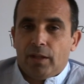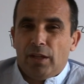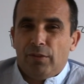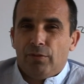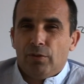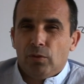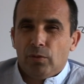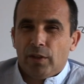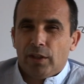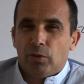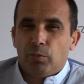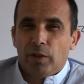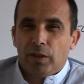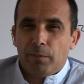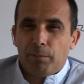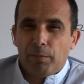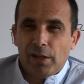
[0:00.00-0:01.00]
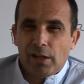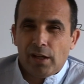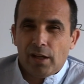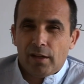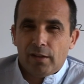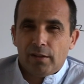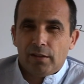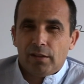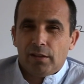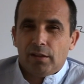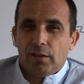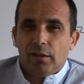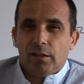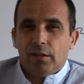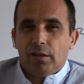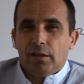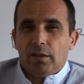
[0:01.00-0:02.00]
If you look at Wikipedia,
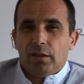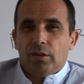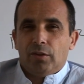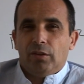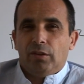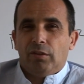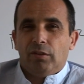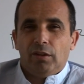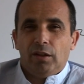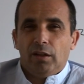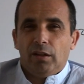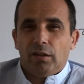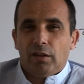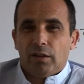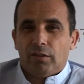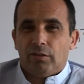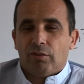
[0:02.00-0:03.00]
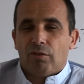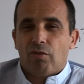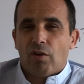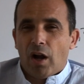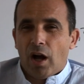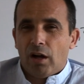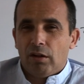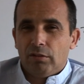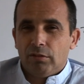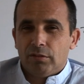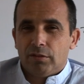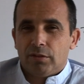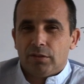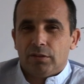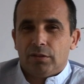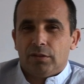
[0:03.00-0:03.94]
you see that a crowd